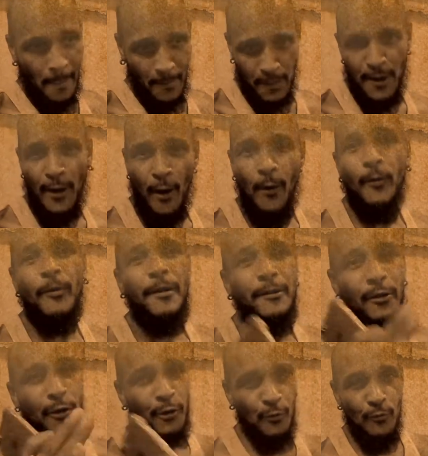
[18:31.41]
You know, the
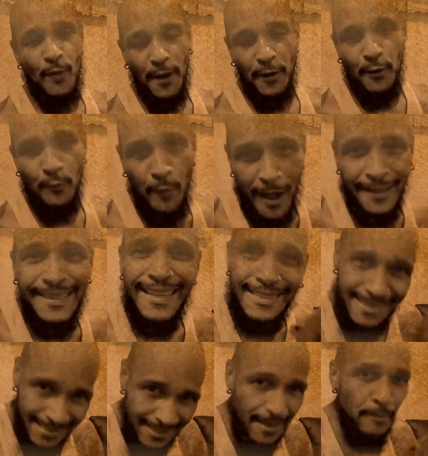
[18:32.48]
new Ready to Rock, they
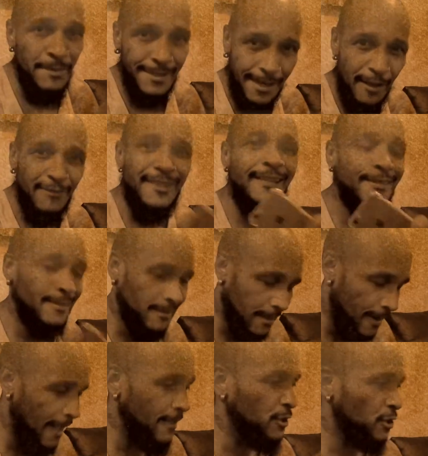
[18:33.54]
see themselves as the
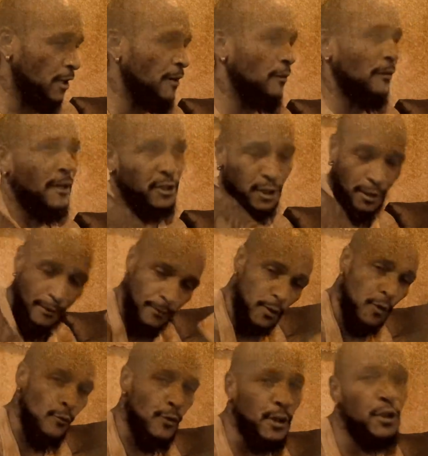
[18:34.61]
next generation of the
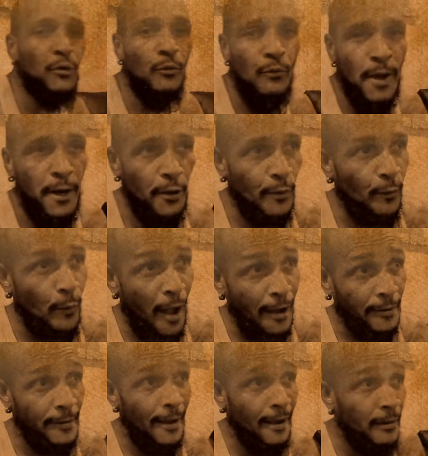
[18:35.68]
original Ready to Rock
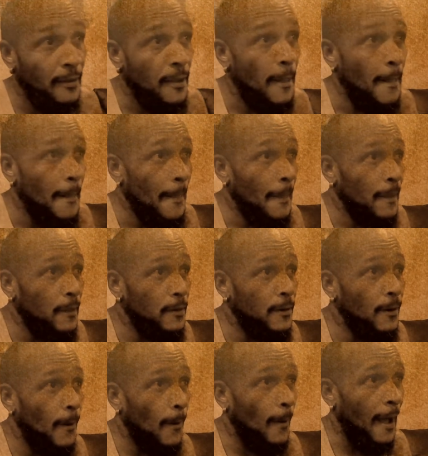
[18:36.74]
now. You
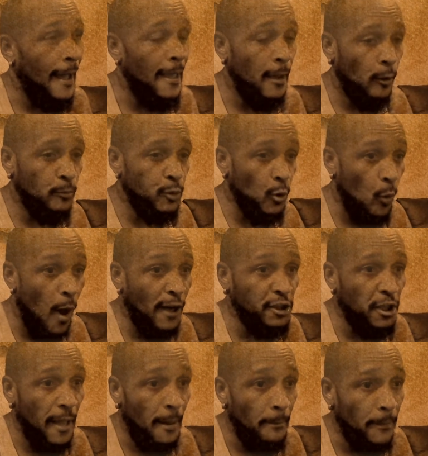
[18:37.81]
know, I helped squash
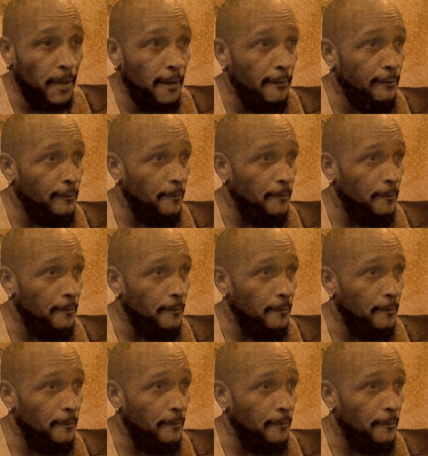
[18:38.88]
that beat.